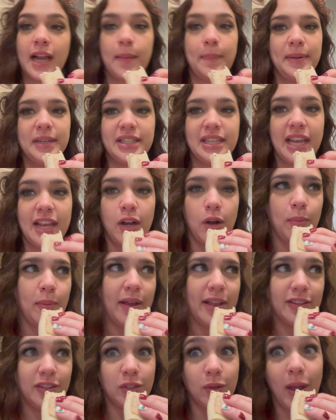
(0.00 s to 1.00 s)
a potato
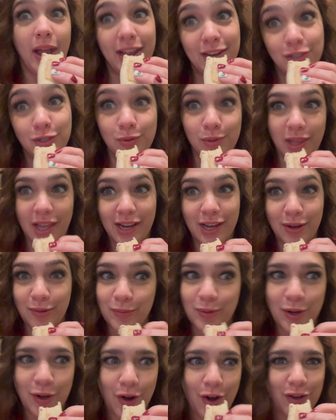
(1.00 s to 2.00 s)
bread, so I do like it
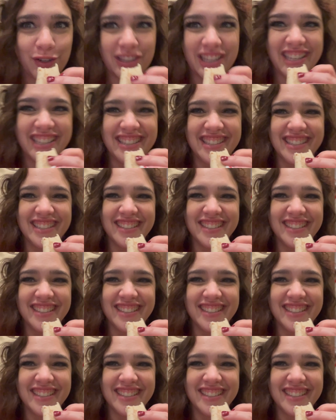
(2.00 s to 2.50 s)
regardless.